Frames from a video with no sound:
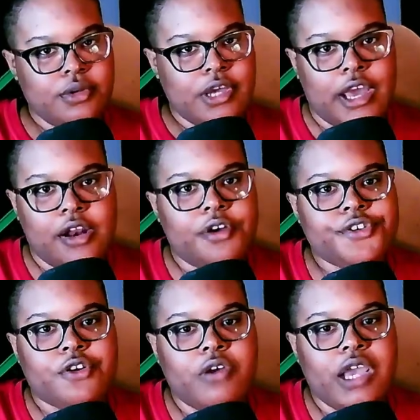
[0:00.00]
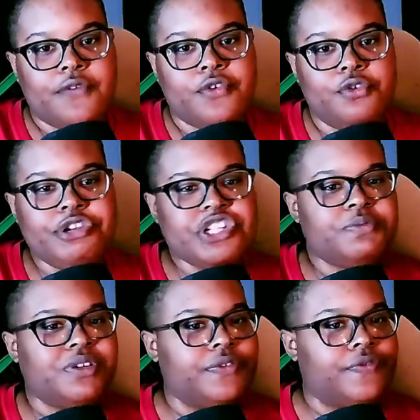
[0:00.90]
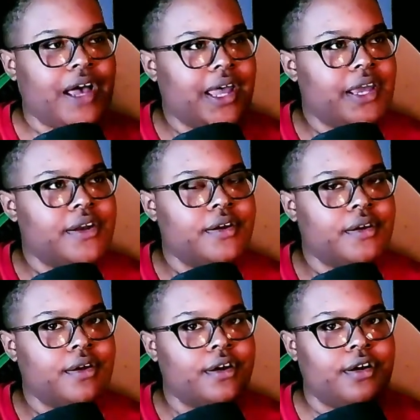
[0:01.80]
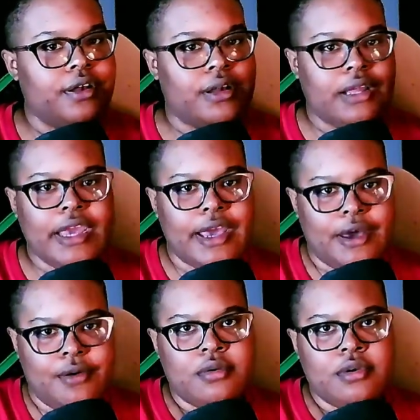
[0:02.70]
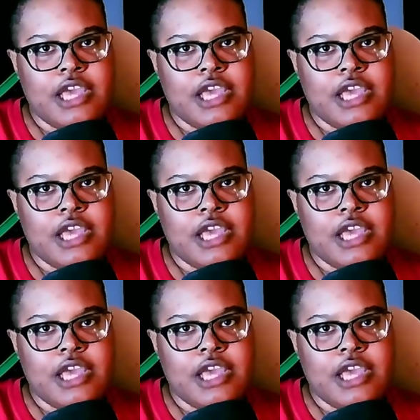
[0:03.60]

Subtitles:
And also, if you just provide a layout,